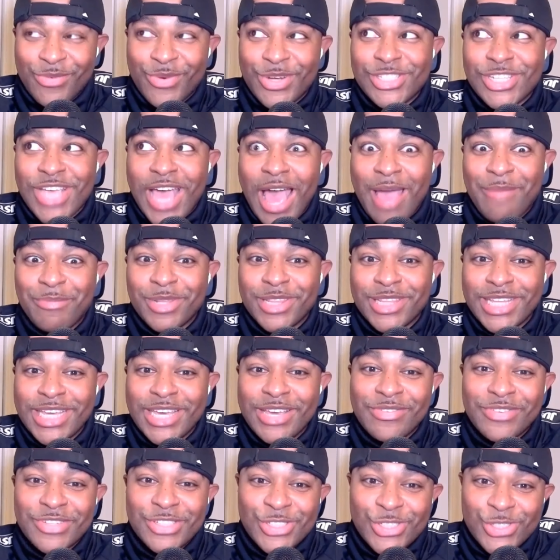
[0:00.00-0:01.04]
Which I
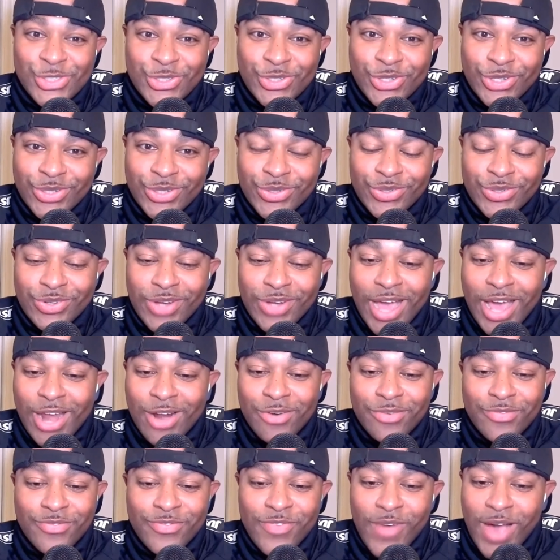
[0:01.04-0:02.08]
believe is true. I
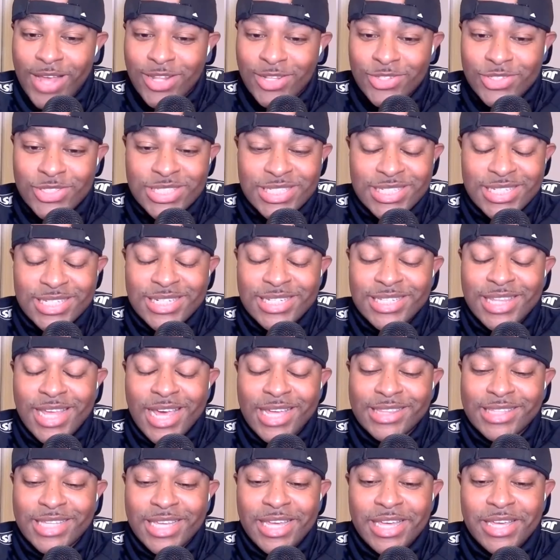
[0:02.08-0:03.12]
don't follow Sidney
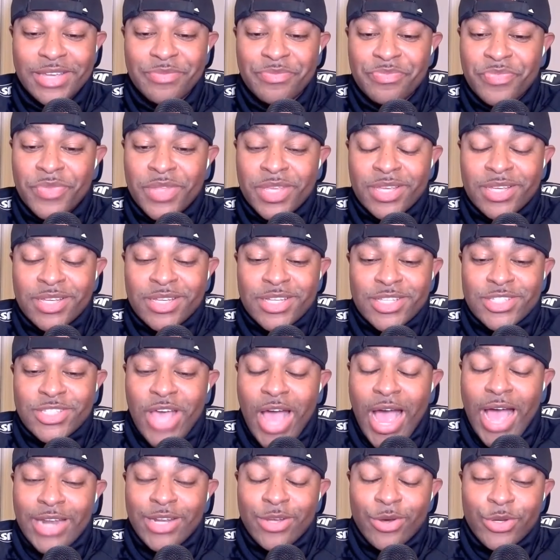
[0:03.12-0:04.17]
like that. So
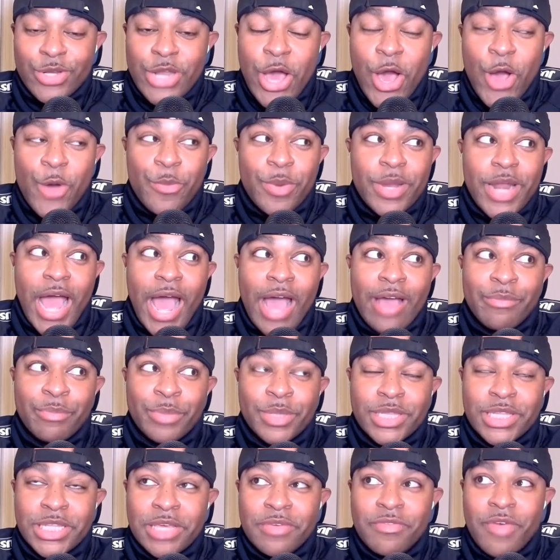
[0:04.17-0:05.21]
I don't know, but I
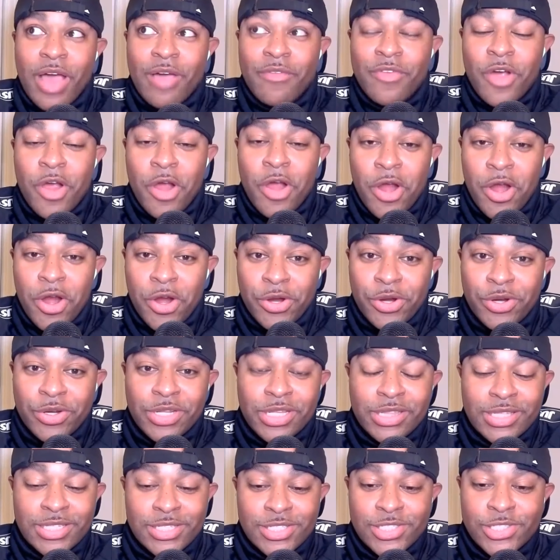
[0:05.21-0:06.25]
believe I've heard
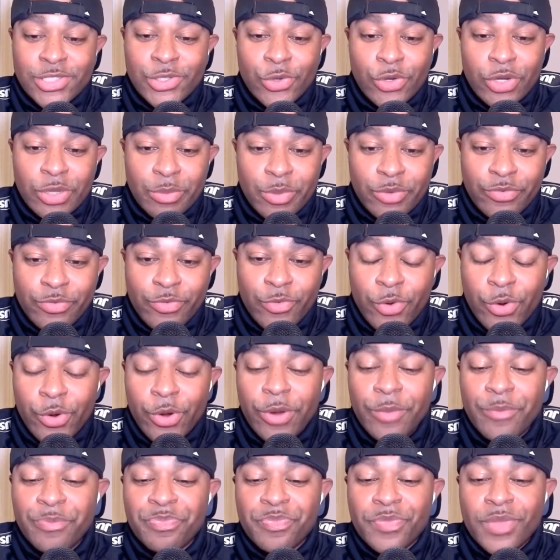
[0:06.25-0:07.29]
this story
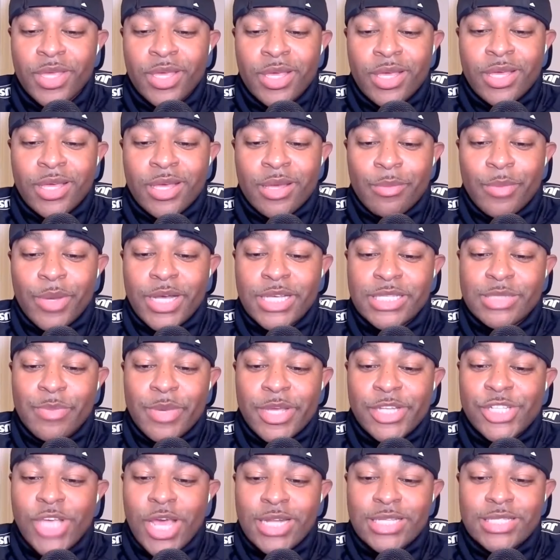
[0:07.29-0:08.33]
before. Because
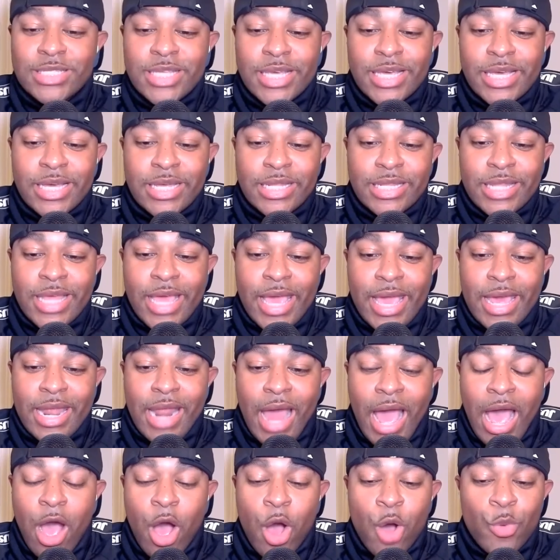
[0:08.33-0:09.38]
Mariana said that
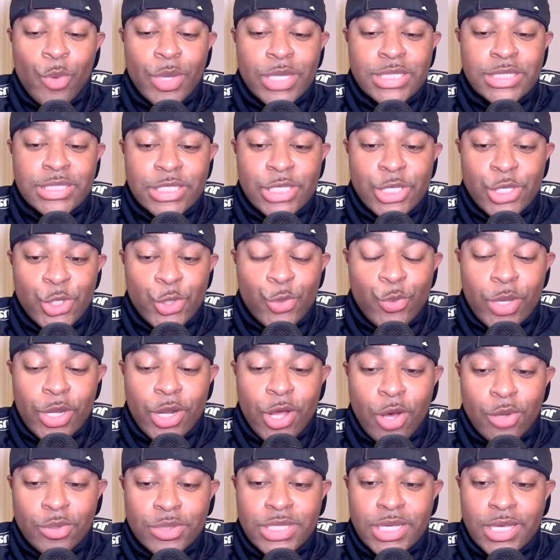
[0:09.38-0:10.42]
I always see you in
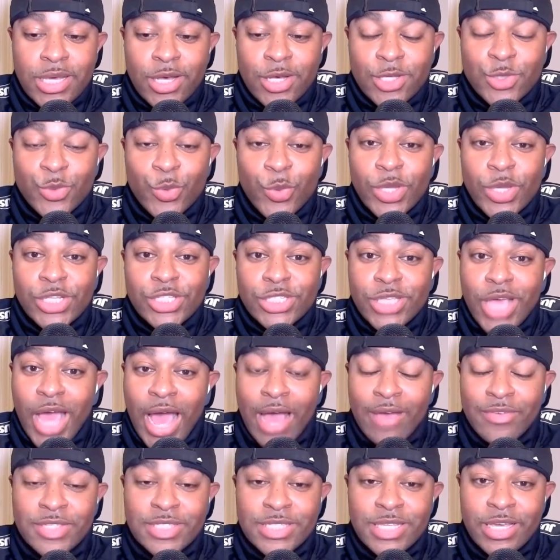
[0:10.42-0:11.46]
hotels, which
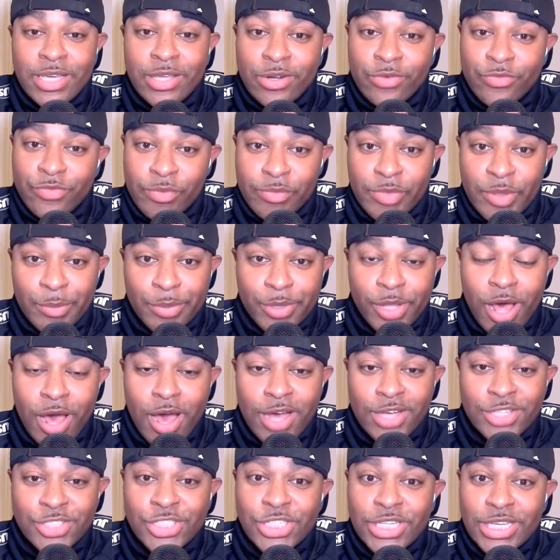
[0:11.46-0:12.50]
I've seen from the
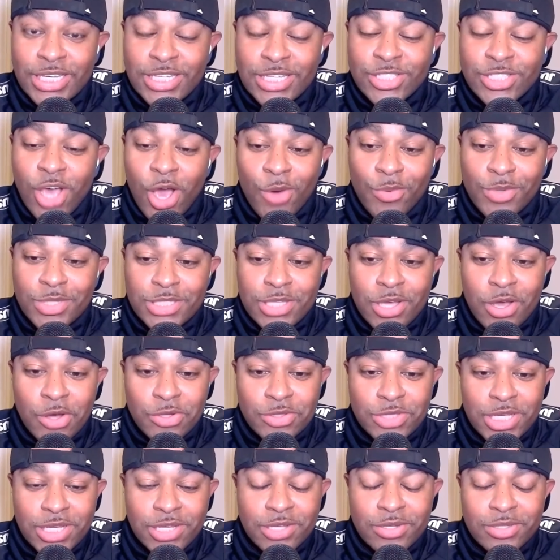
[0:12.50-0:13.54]
blog. She is always in
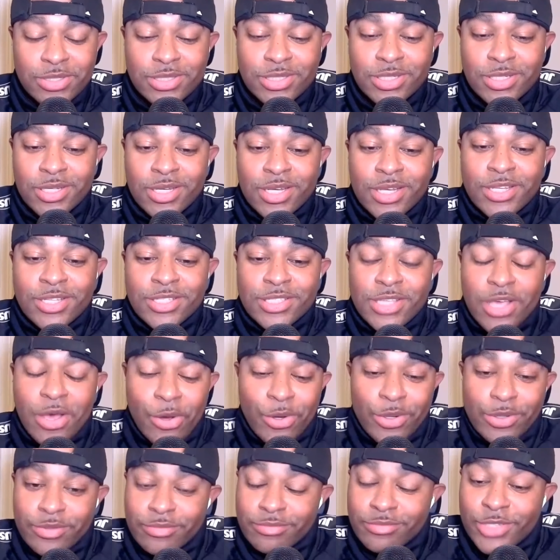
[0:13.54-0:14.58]
hotels.
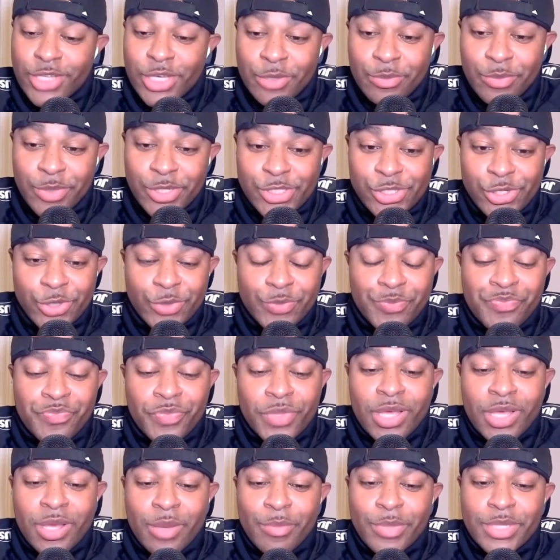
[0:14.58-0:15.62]
So could be true.
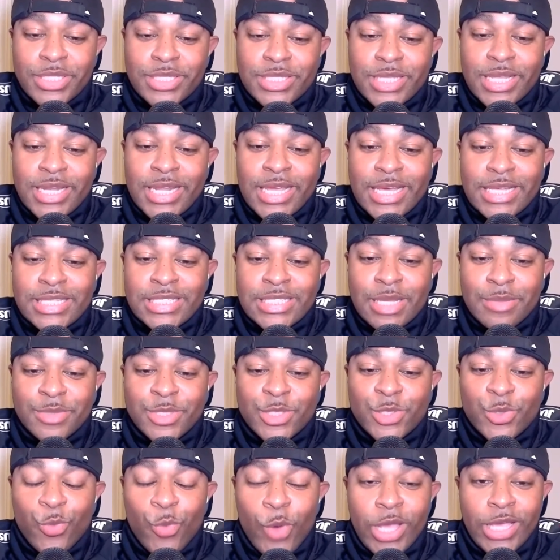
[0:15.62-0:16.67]
But Sidney ends up
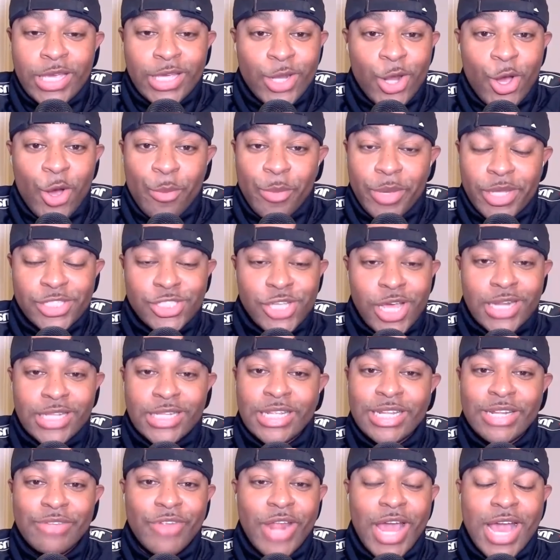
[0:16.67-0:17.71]
swinging on Mangina.
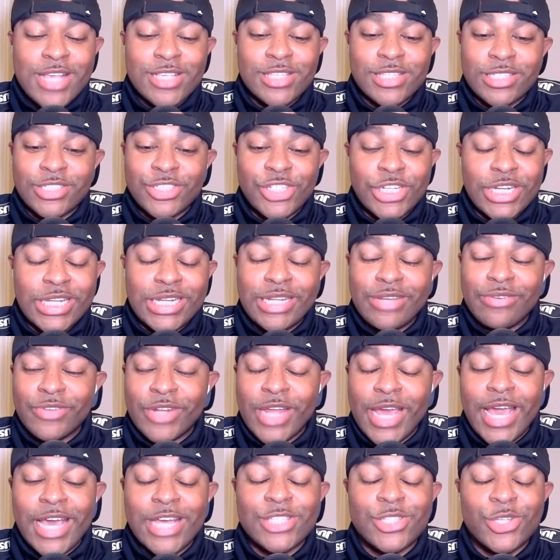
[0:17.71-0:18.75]
Didn't even ask. She didn't even
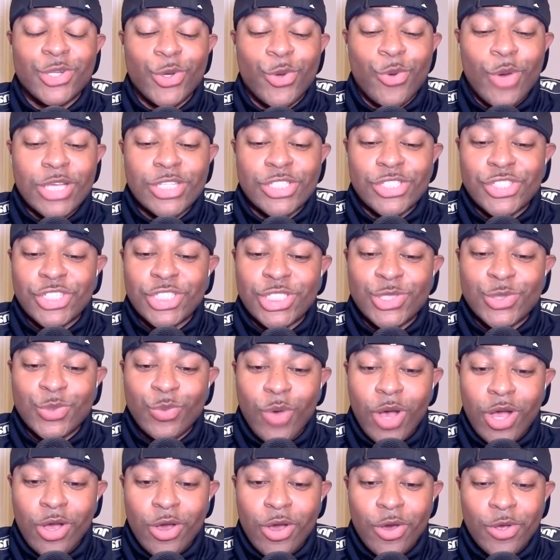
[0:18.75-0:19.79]
answer the question. She
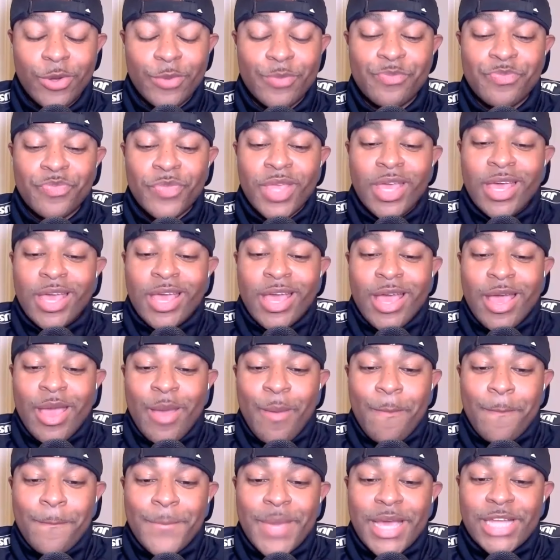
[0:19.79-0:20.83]
swung on him.
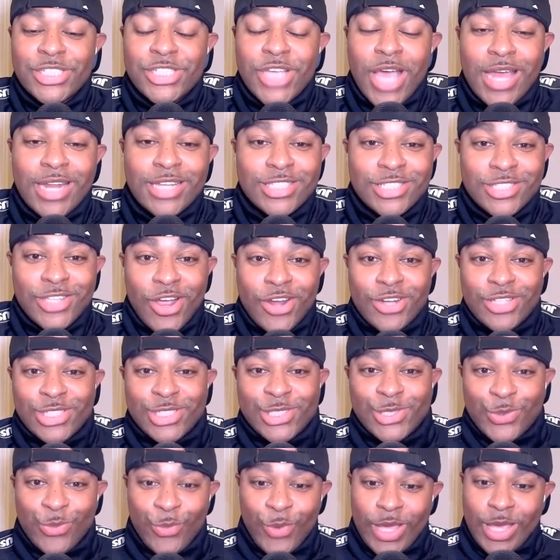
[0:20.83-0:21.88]
Mangina started
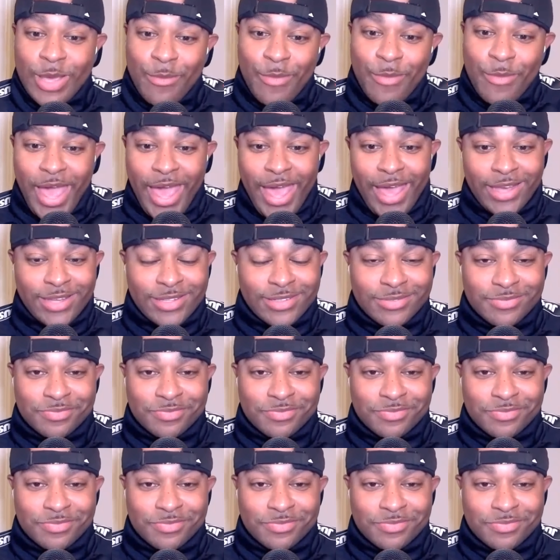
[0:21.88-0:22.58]
swinging back.